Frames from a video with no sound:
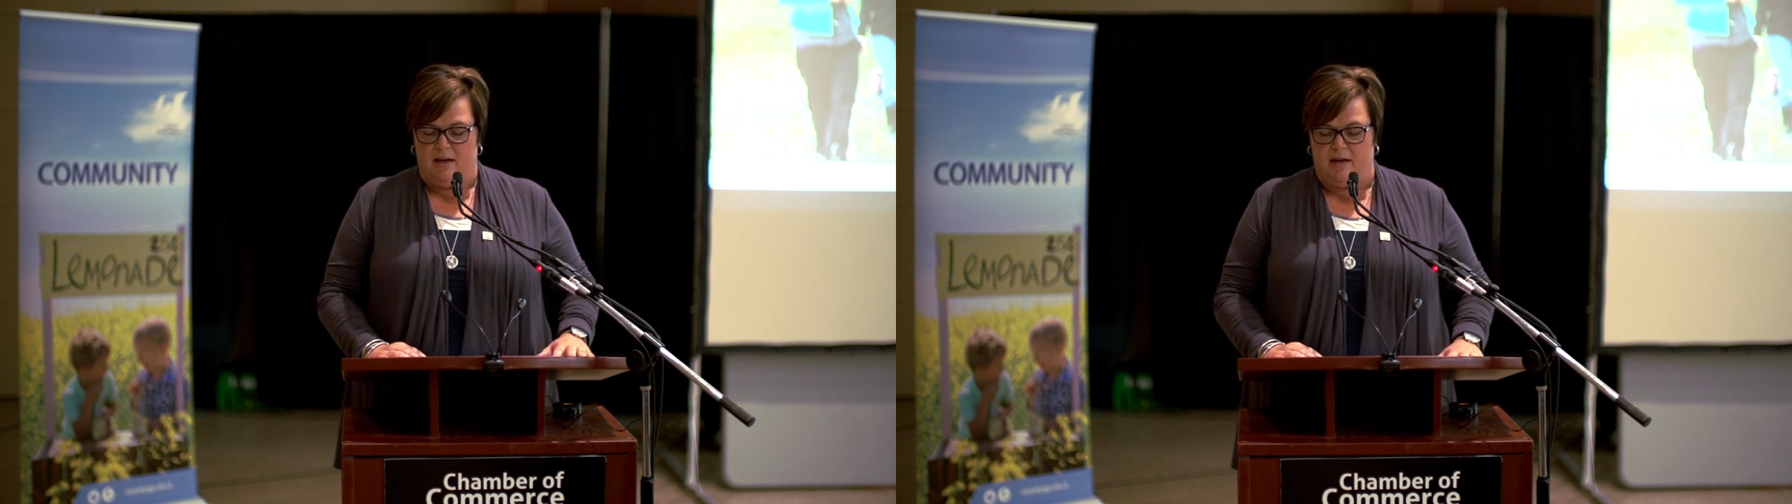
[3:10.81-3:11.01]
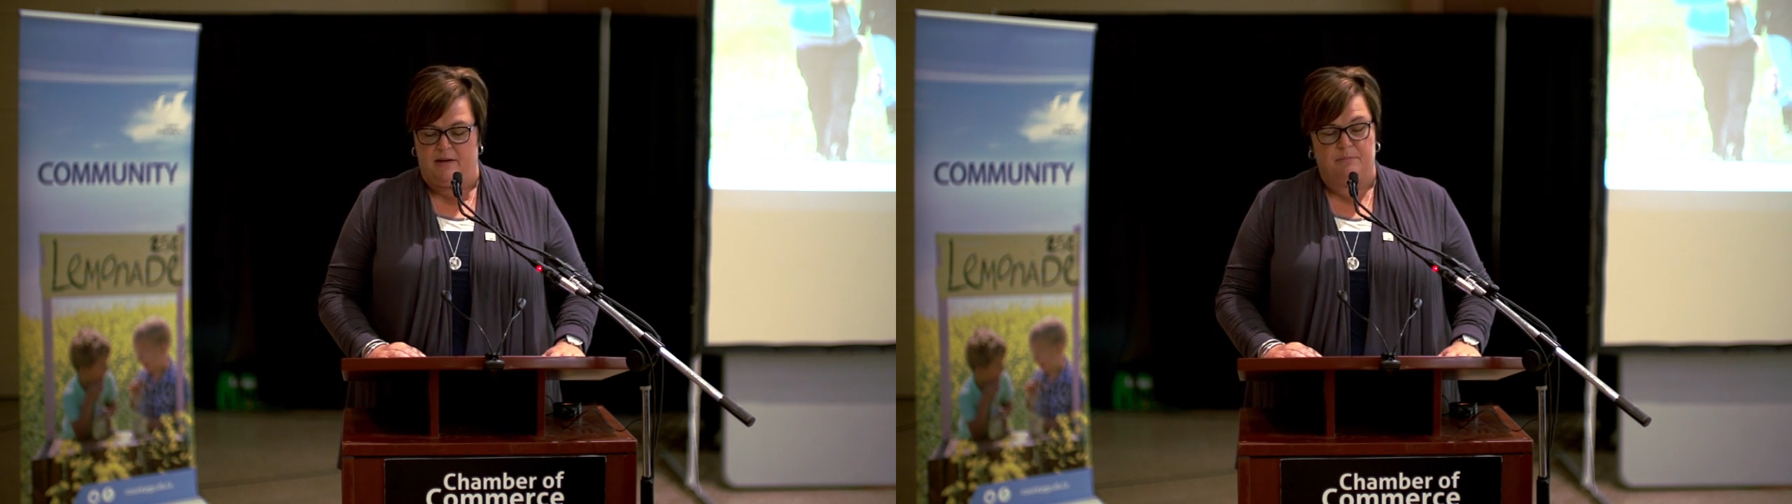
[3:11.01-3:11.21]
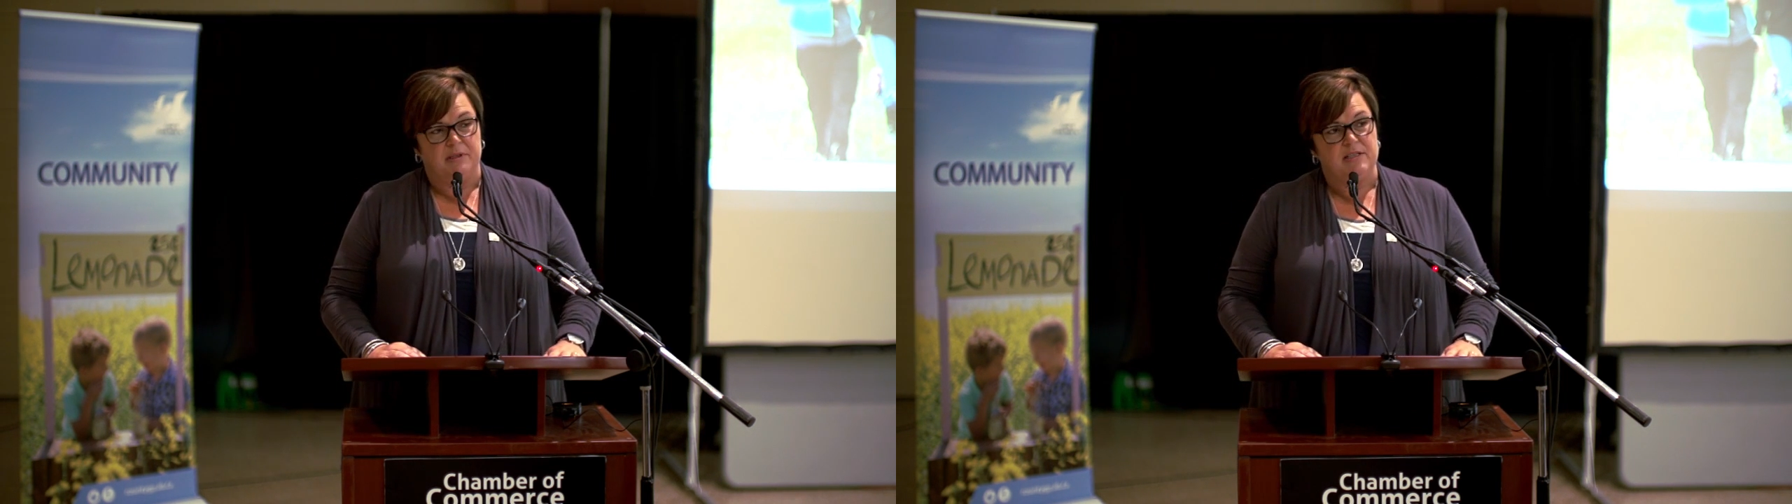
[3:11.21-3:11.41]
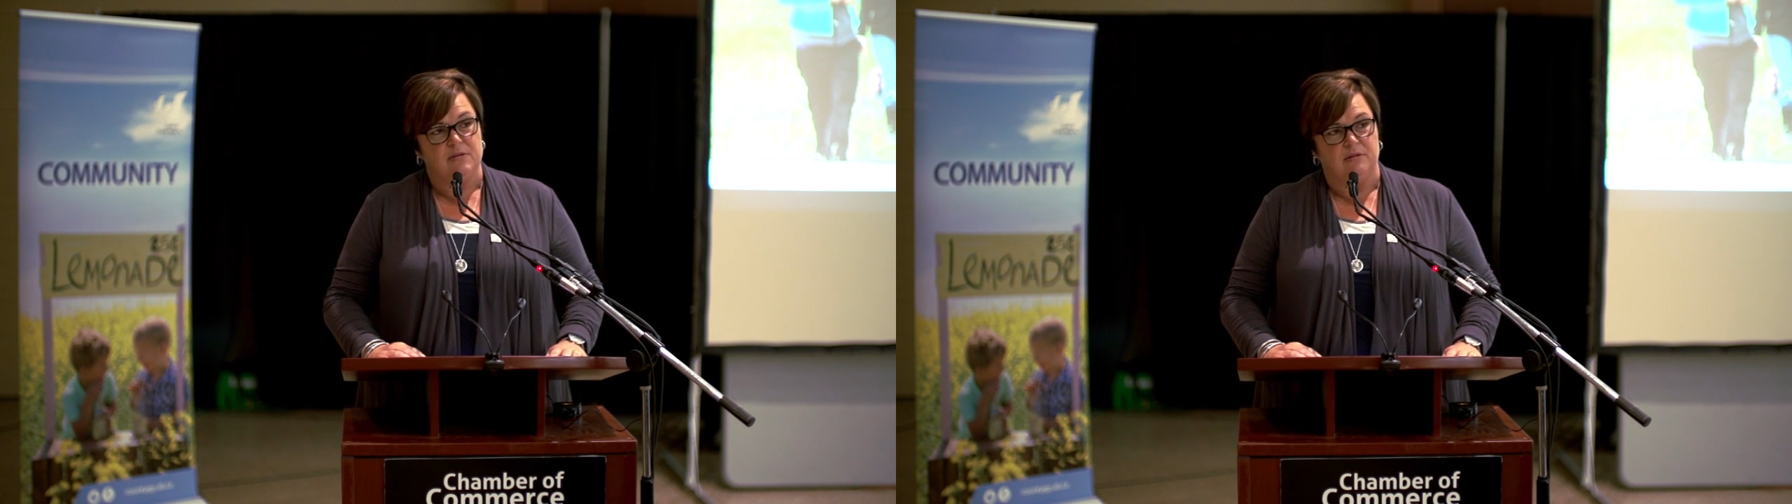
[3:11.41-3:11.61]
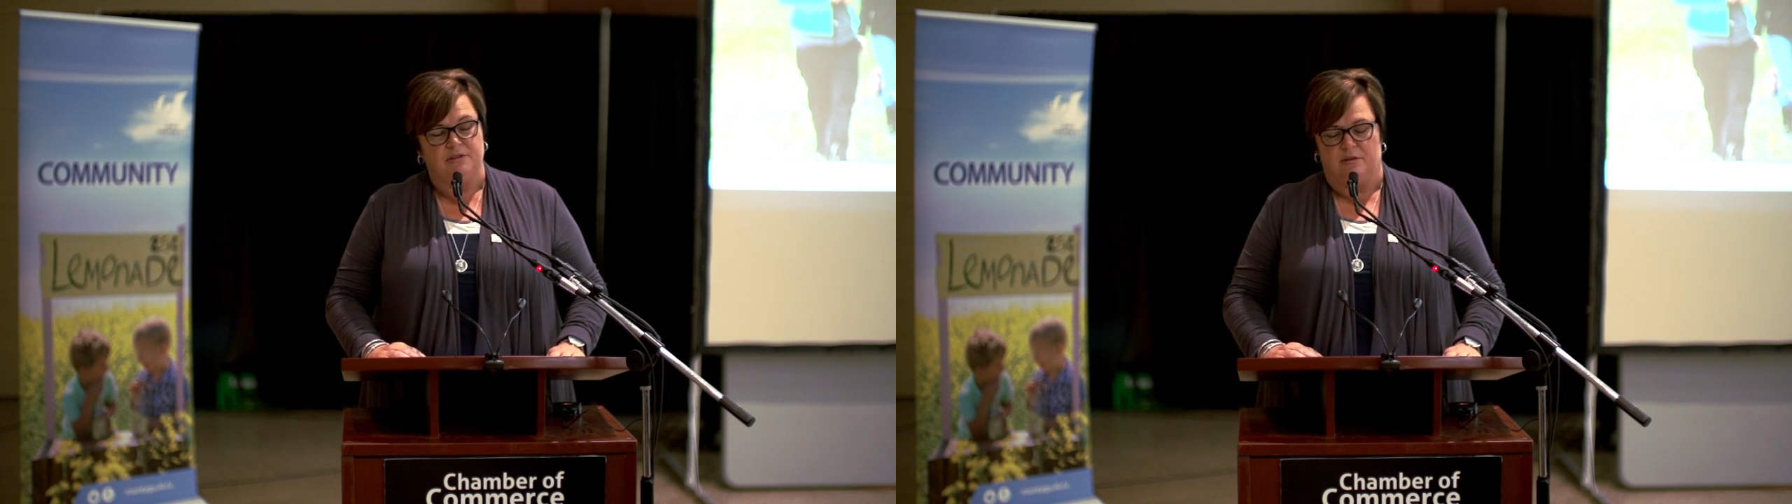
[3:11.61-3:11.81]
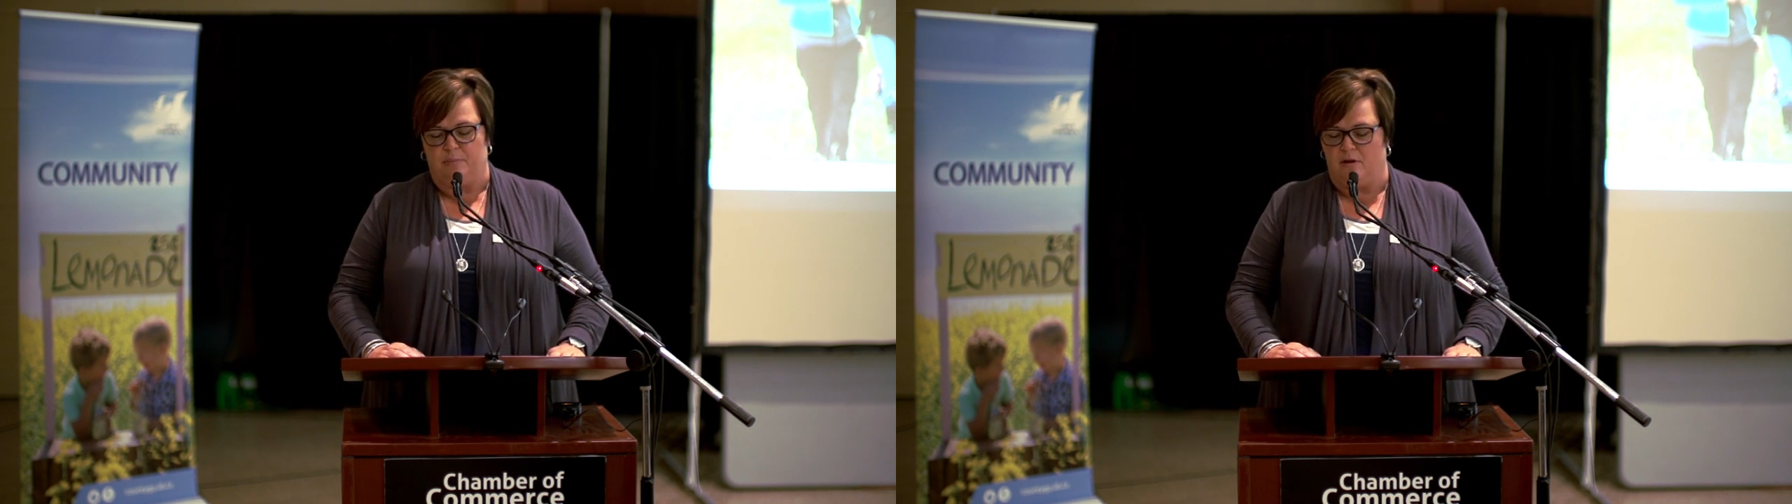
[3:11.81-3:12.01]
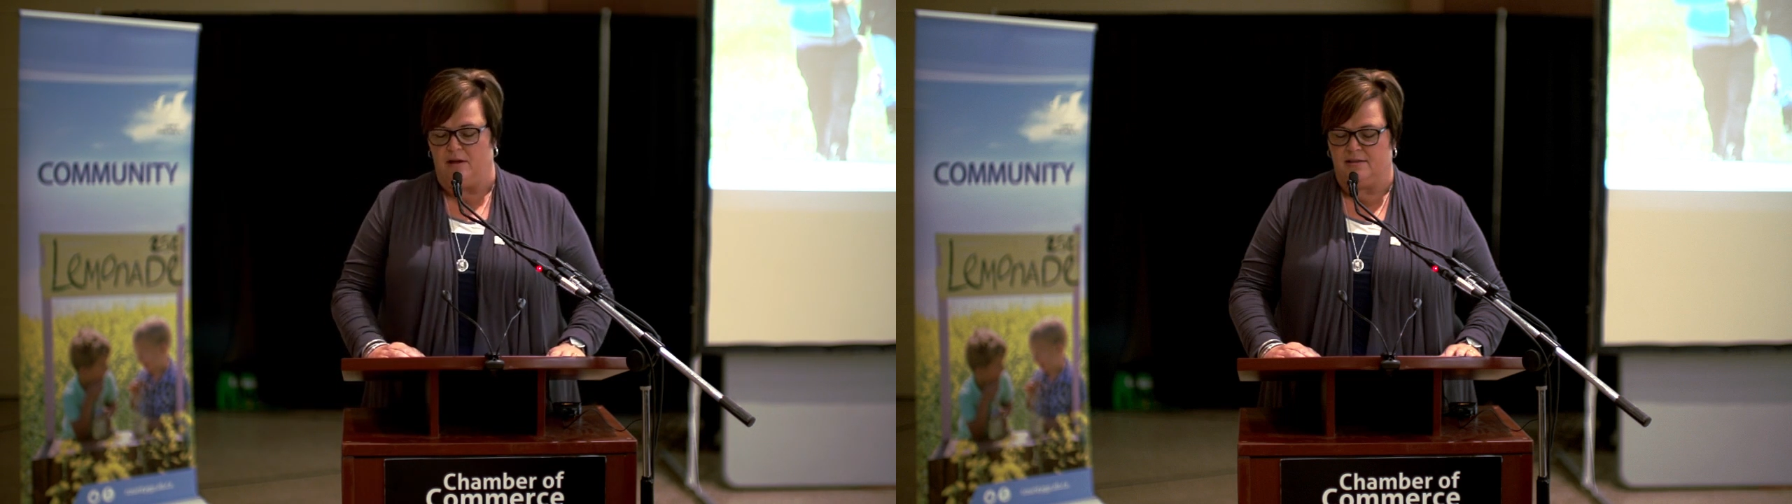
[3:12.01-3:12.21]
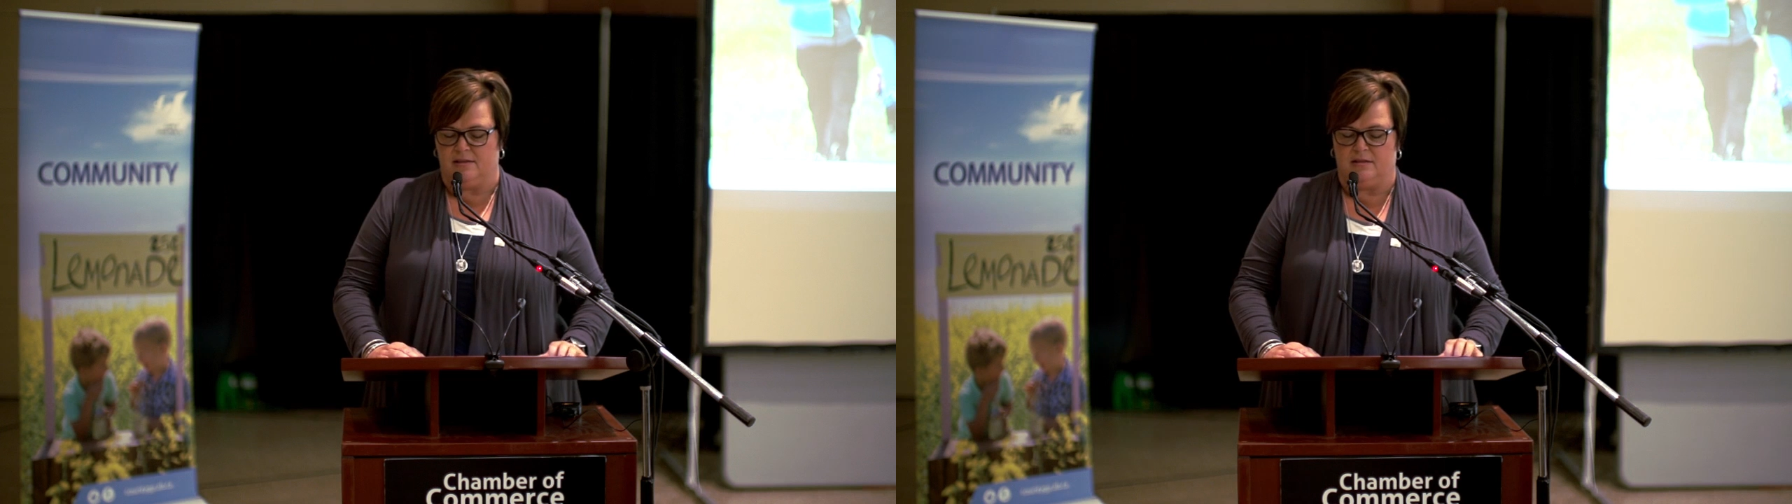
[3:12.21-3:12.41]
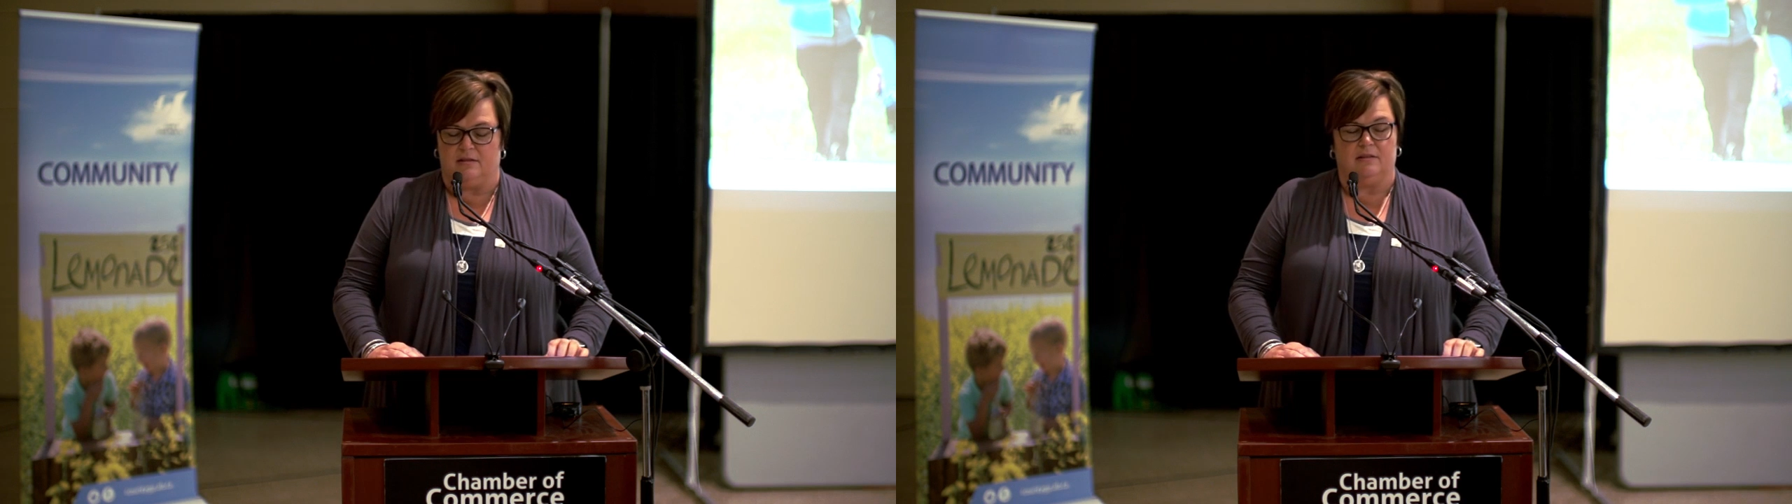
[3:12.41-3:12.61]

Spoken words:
and then please hold your applause until